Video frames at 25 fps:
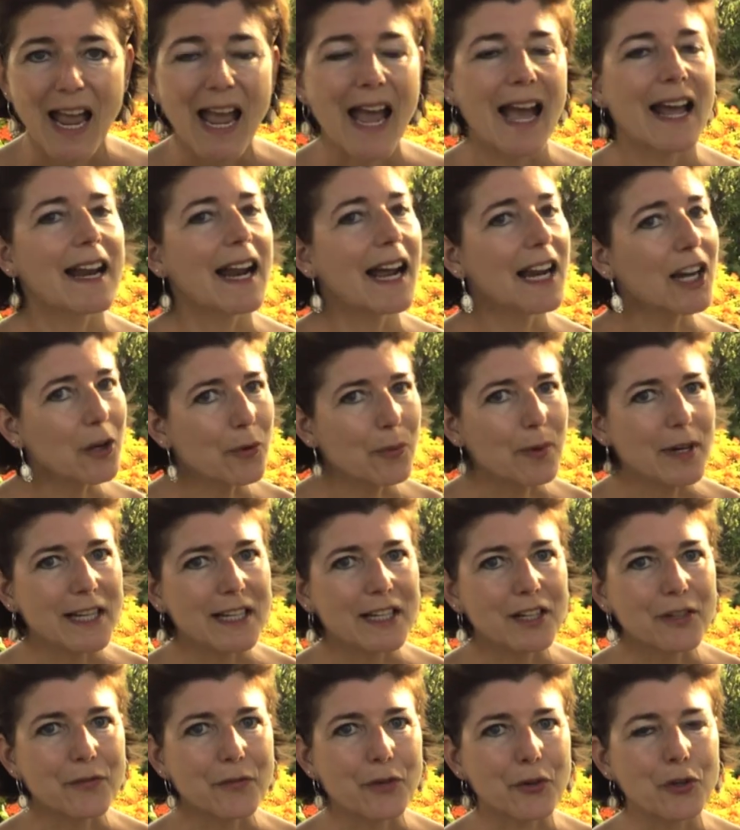And I
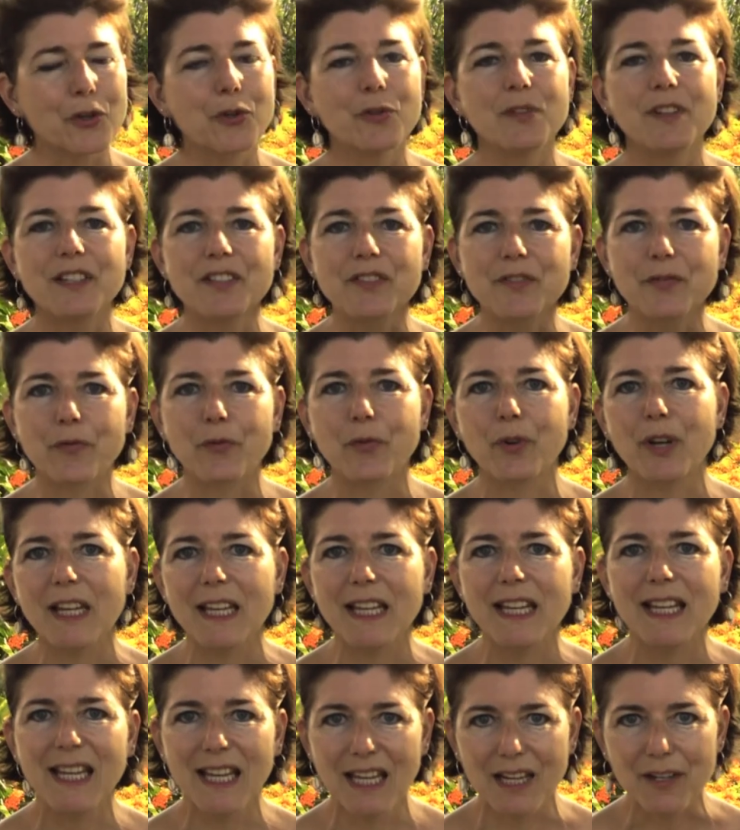created for you this free
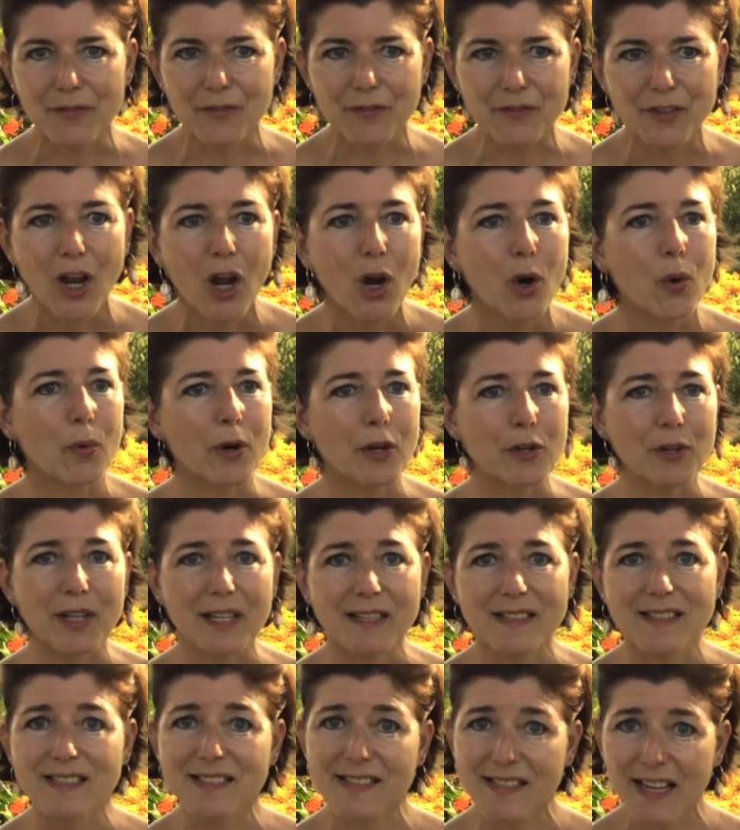gift where you
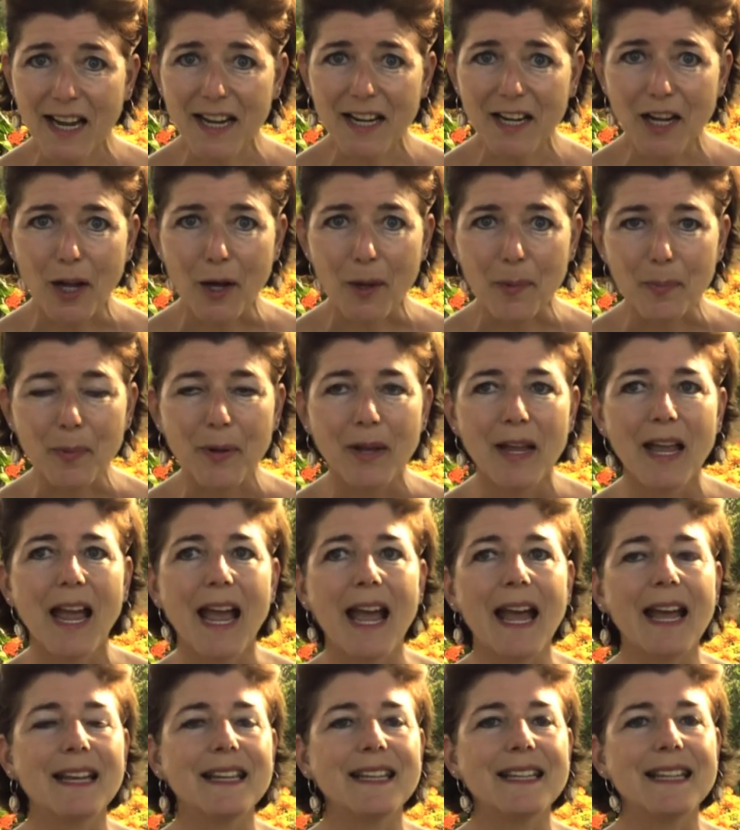can sign up
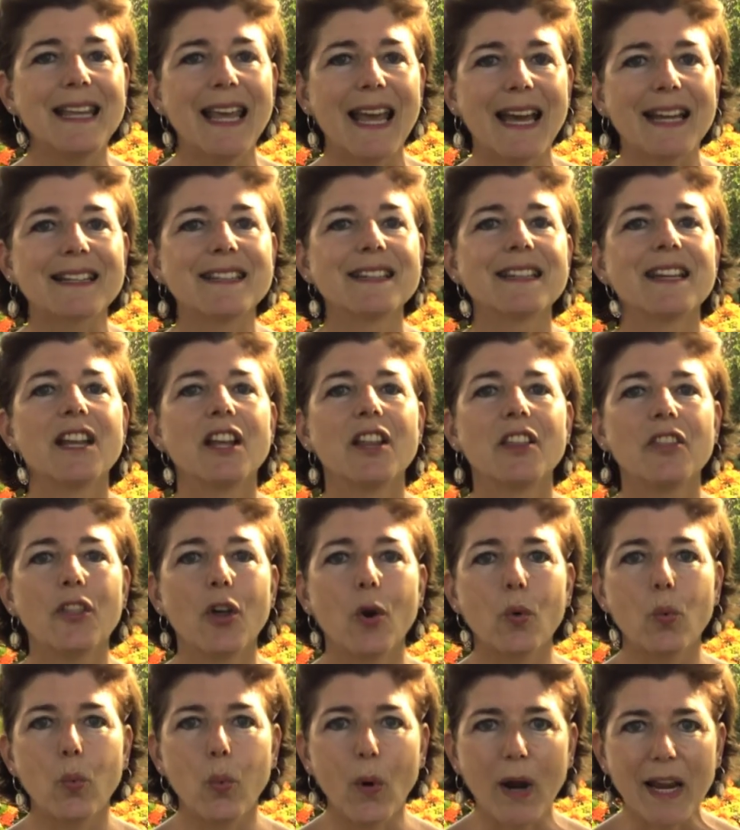and get
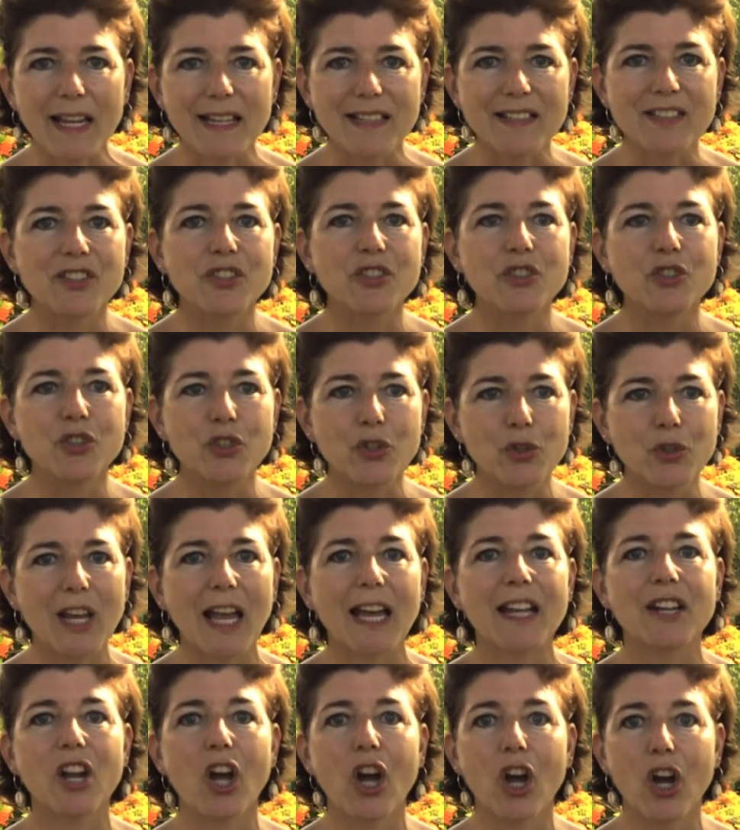the ways to
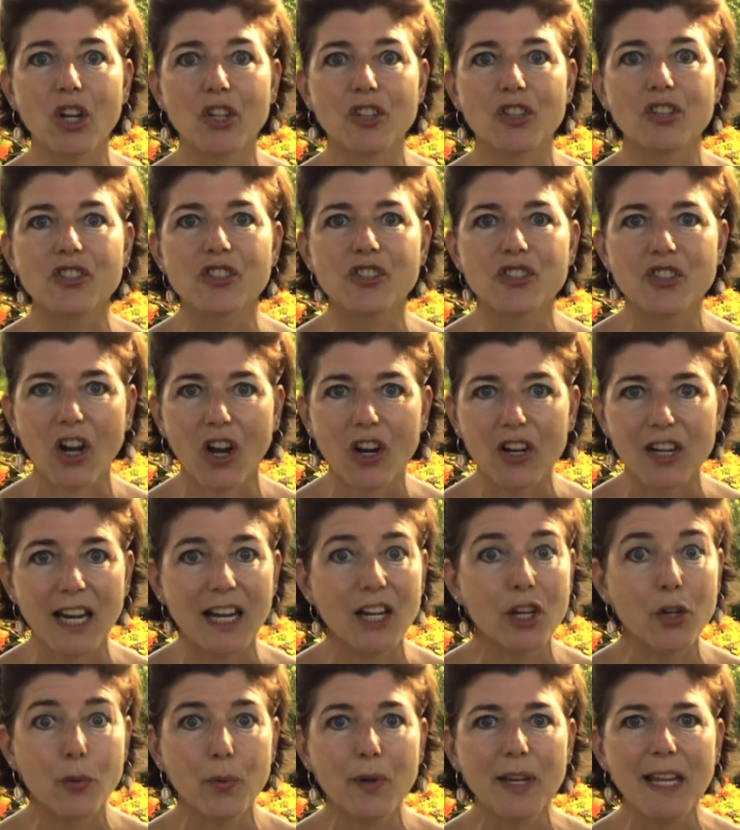get unstuck
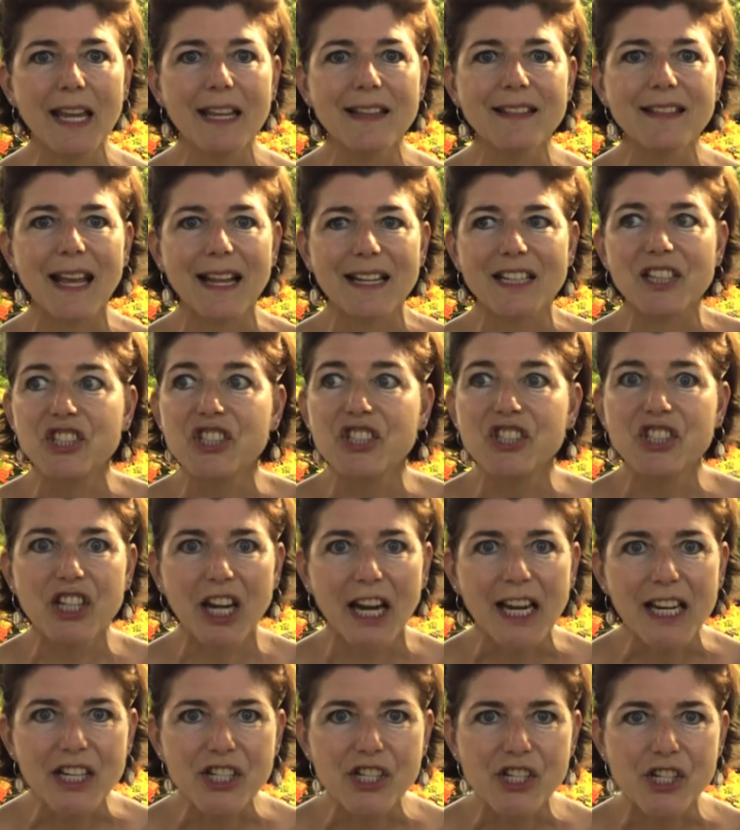and create that
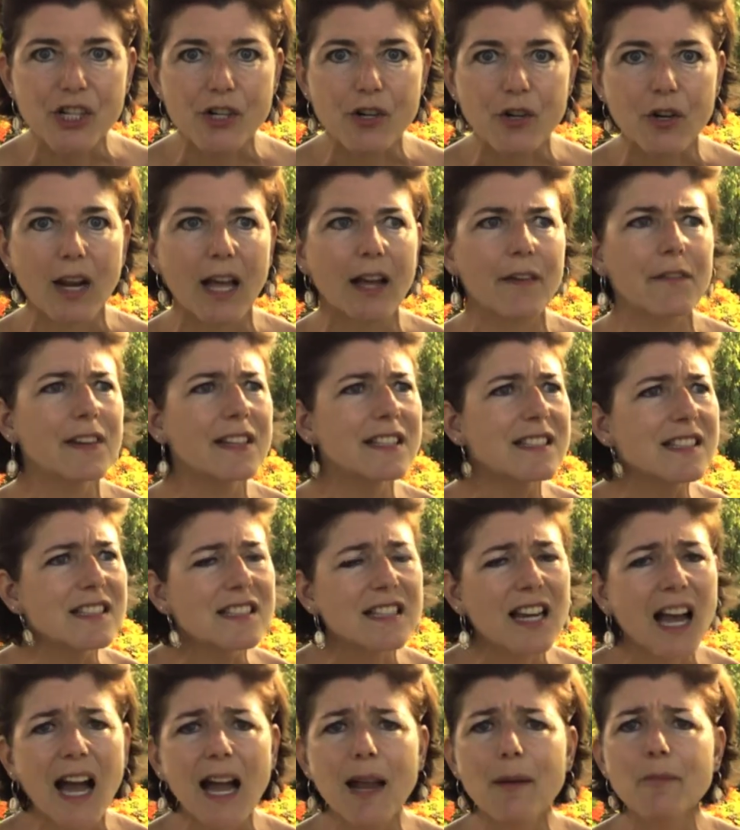change in your life. It's
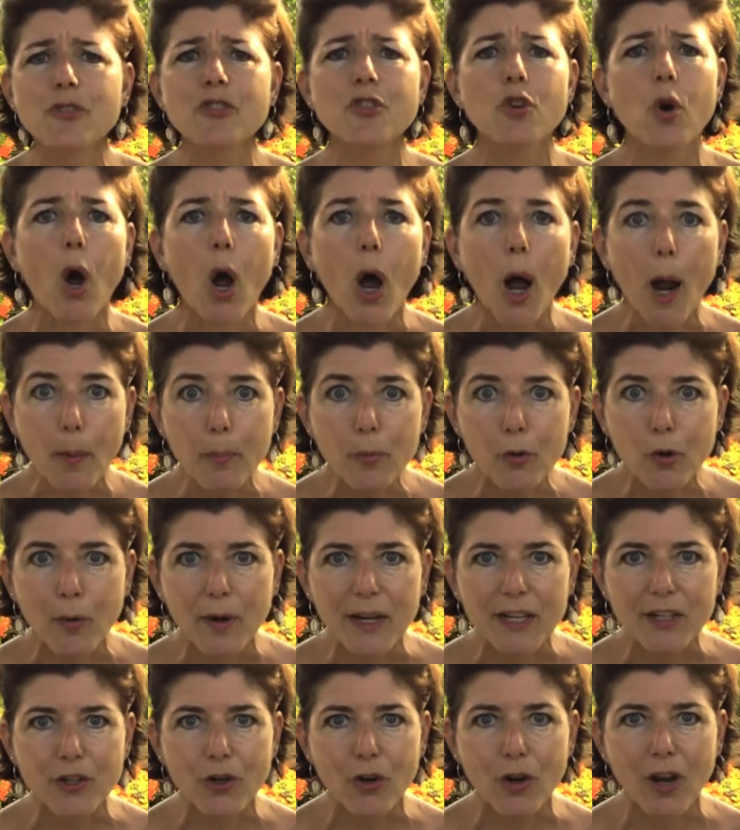time to
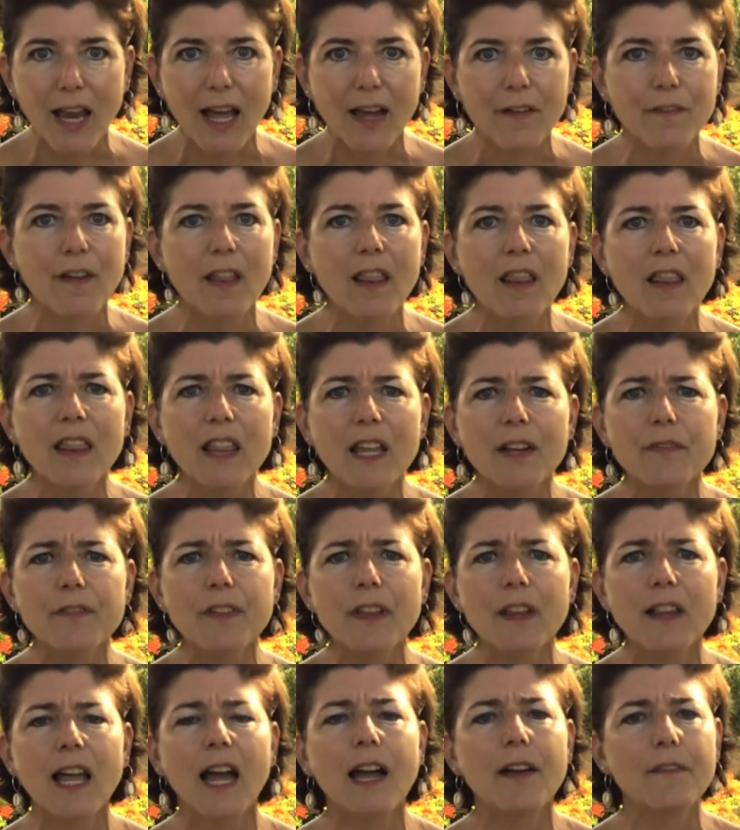upgrade your life and live
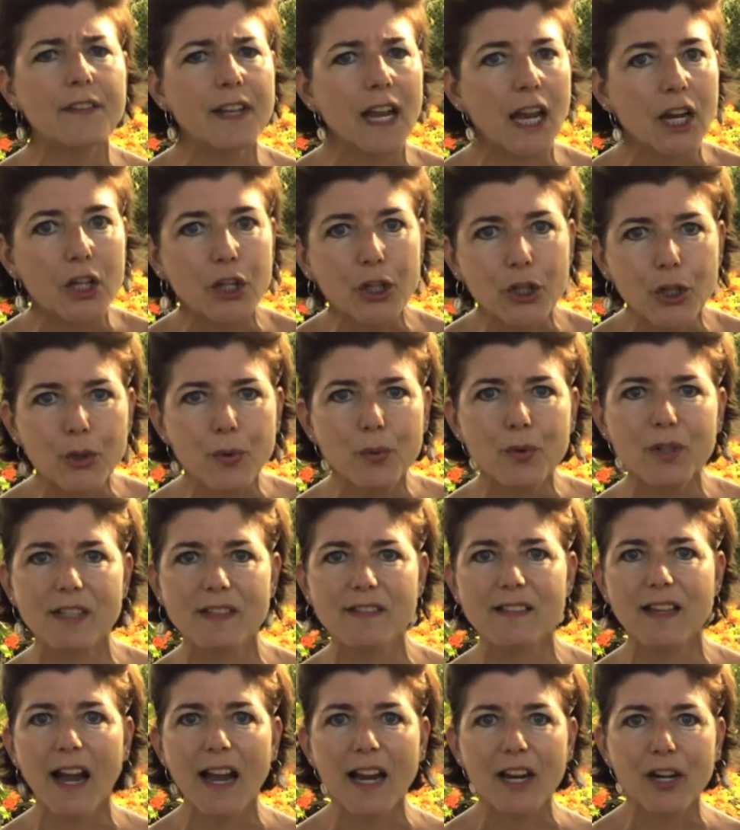the life that you
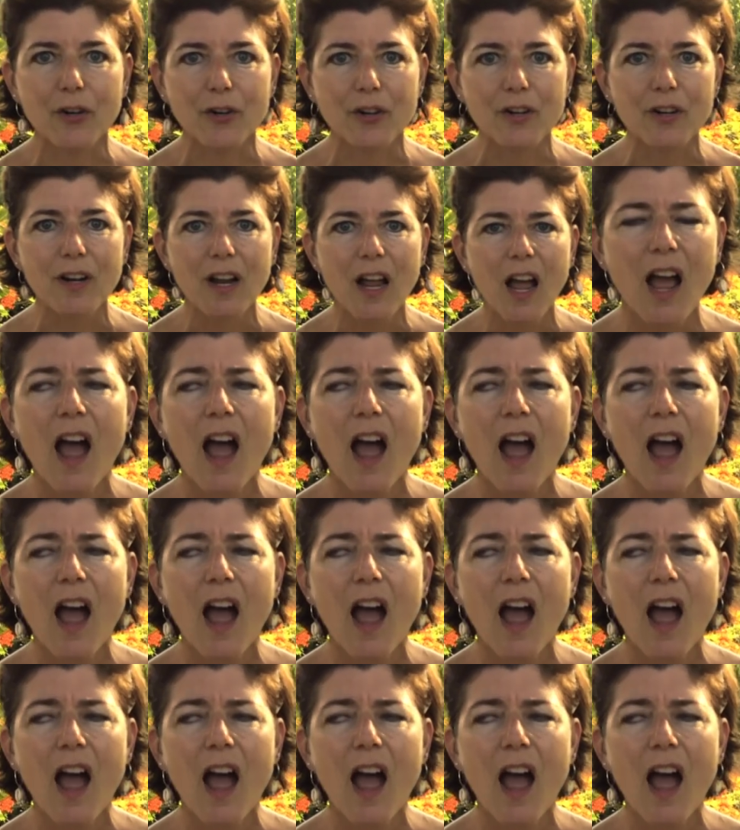desire.